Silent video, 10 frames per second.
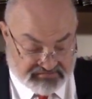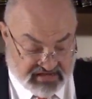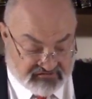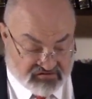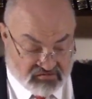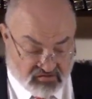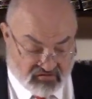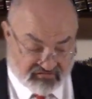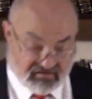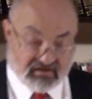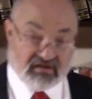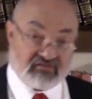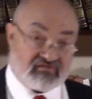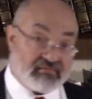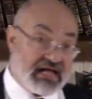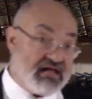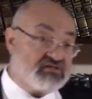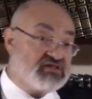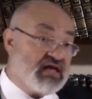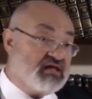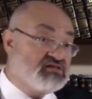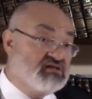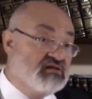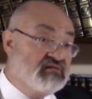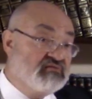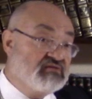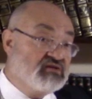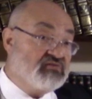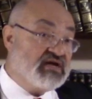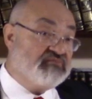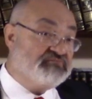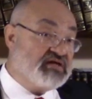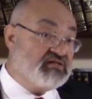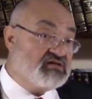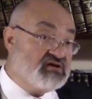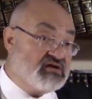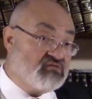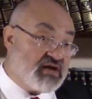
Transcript: and if you moved from Alsace-Lorraine in the